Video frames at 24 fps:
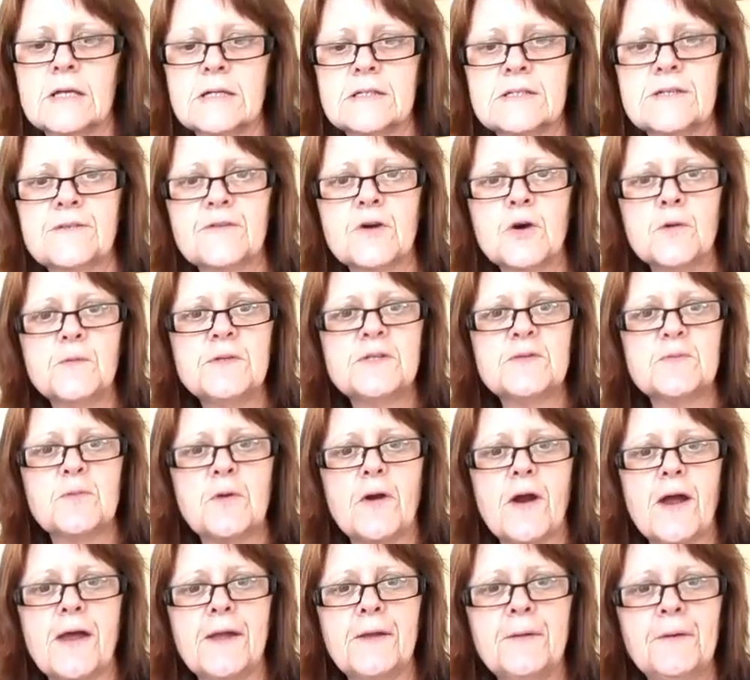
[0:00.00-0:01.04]
So I've got my
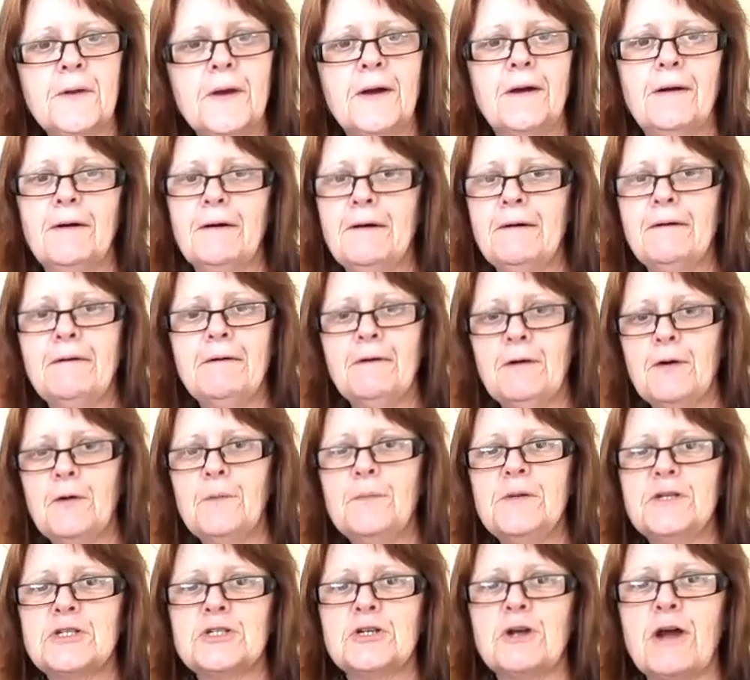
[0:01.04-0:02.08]
spray
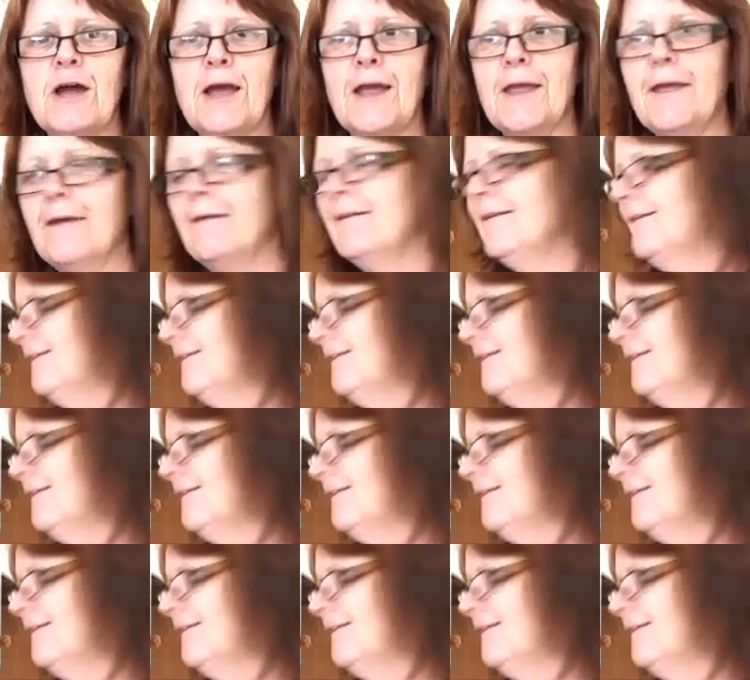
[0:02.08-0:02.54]
on my tray.